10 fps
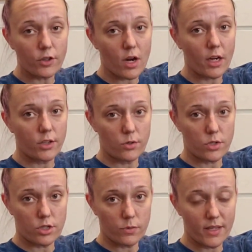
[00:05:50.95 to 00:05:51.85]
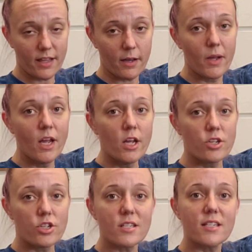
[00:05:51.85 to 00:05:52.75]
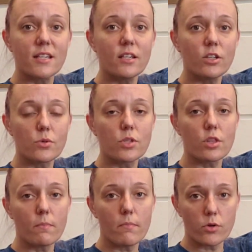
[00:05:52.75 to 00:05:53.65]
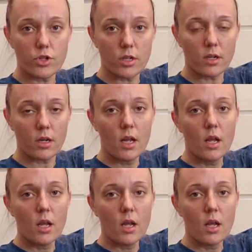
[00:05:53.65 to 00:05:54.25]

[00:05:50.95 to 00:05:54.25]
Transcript: you're not used to doing them, just to get used to the motion.